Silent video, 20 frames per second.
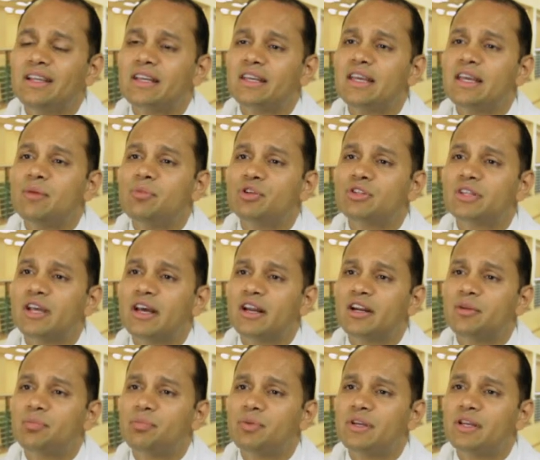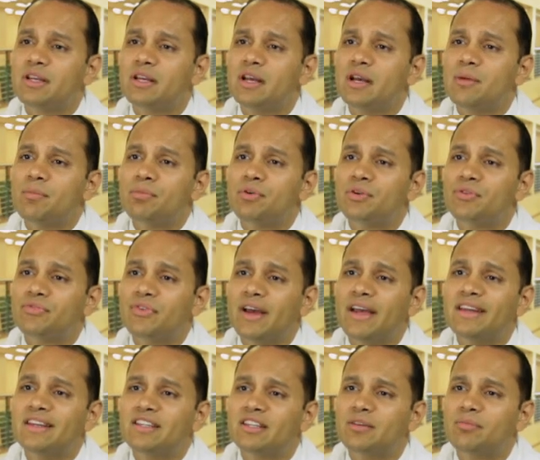the chemotherapy
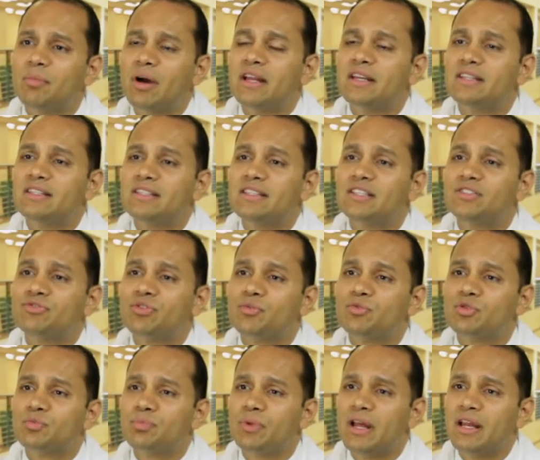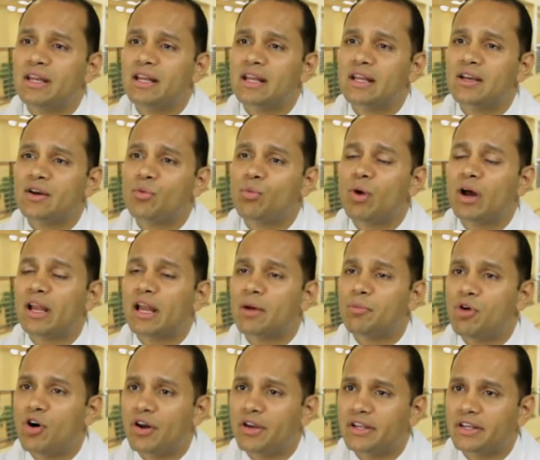prevent my disease from spreading while
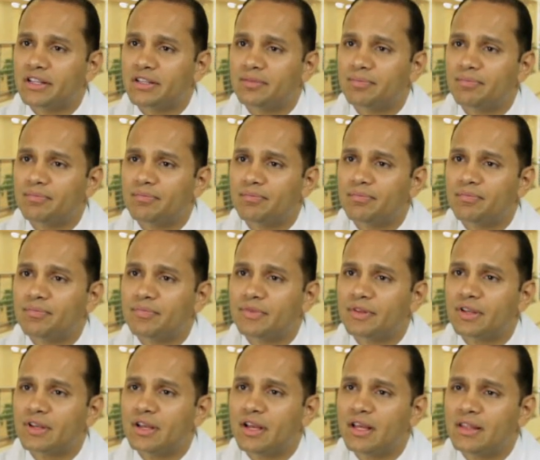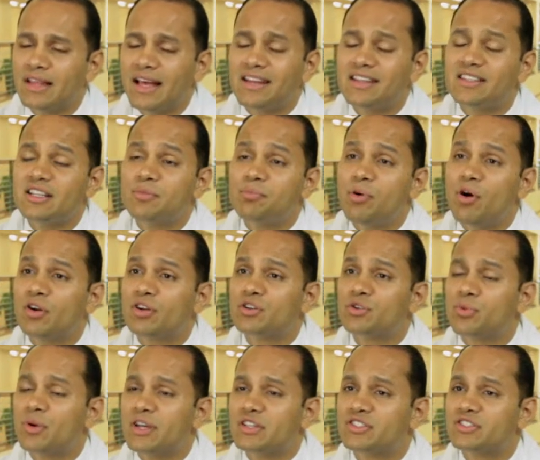I'm on it? That is an
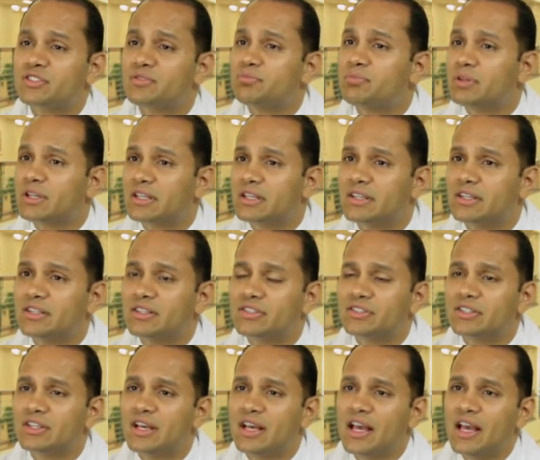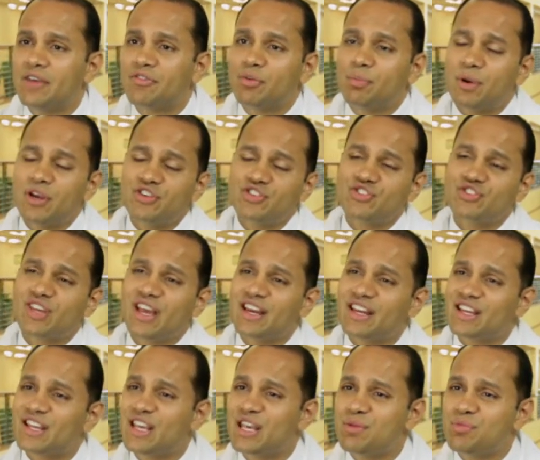important question because if a patient's
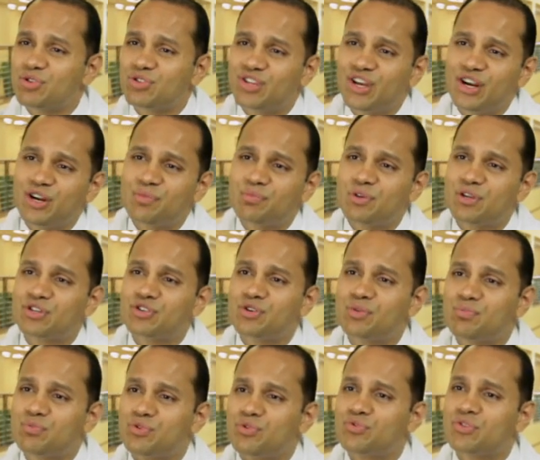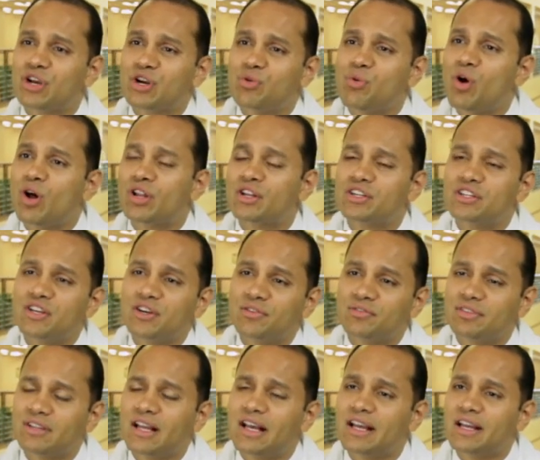getting chemotherapy to improve their quality
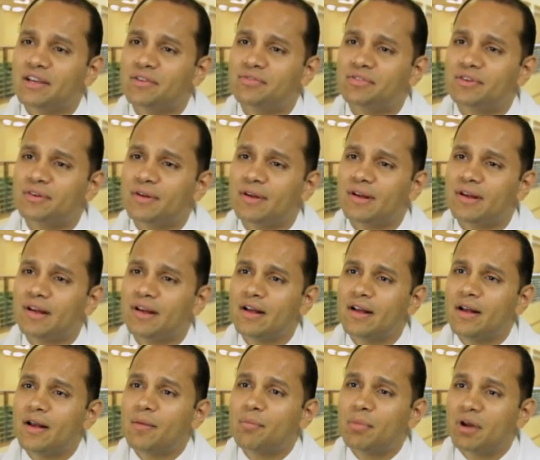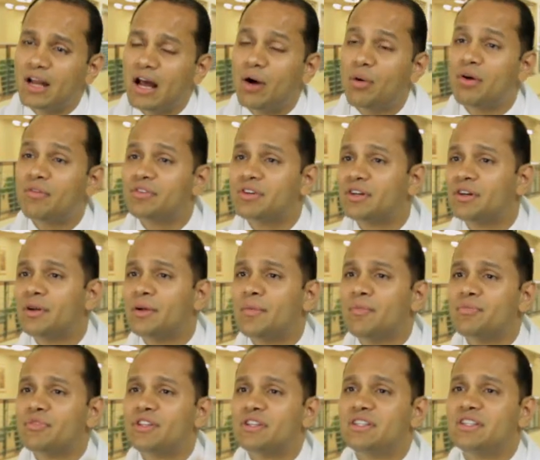of life, but however,
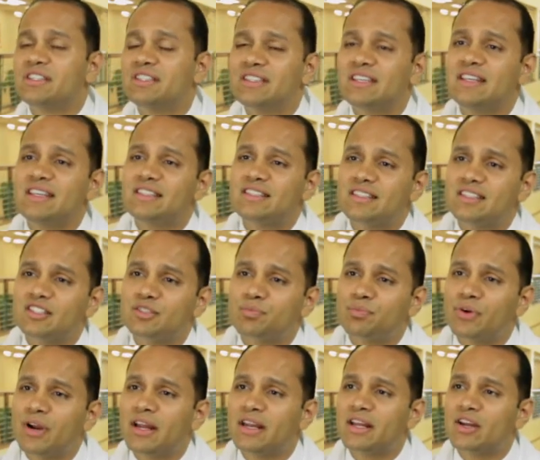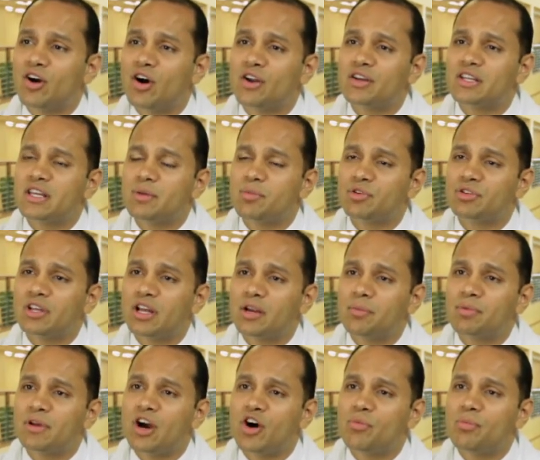the disease is spreading on
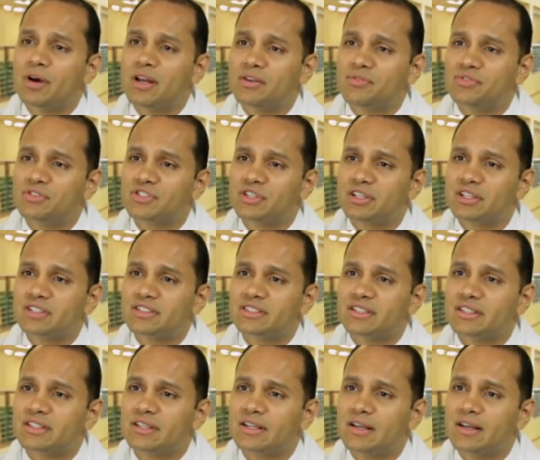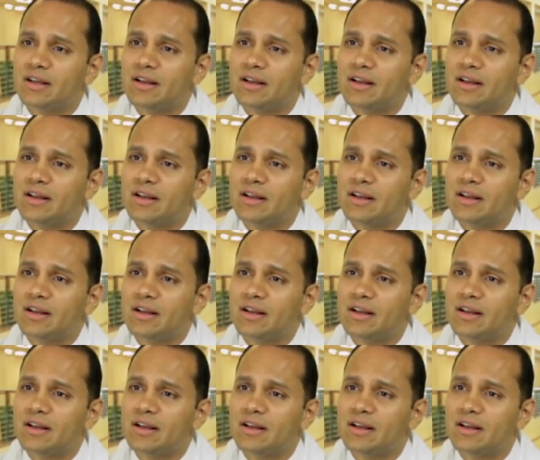chemotherapy, how beneficial is it?